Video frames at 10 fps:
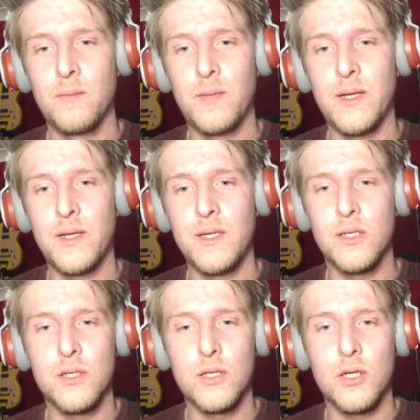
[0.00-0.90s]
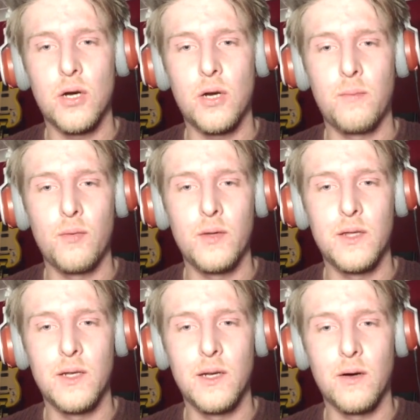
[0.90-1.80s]
Please stop
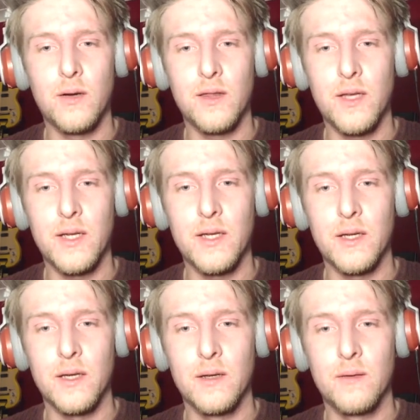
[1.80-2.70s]
with the light thing.